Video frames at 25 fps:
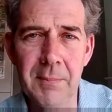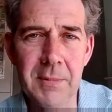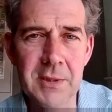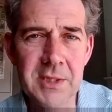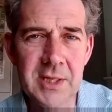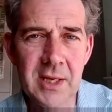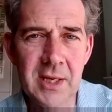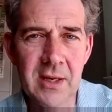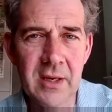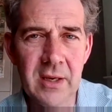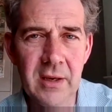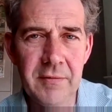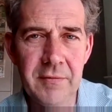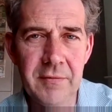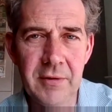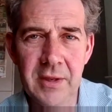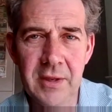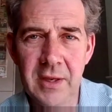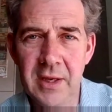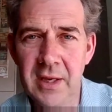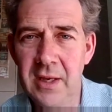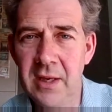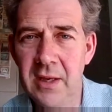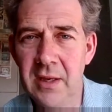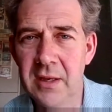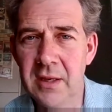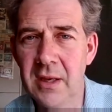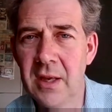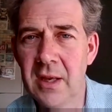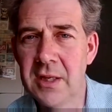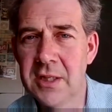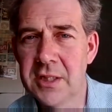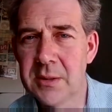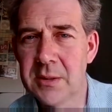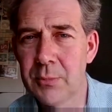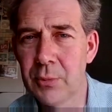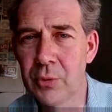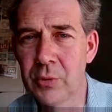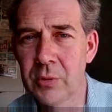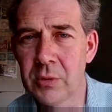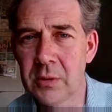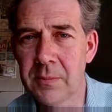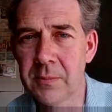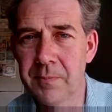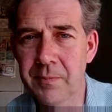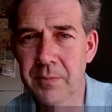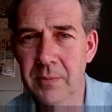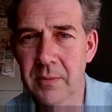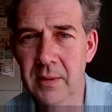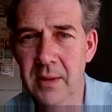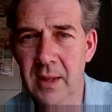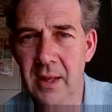particularly for the small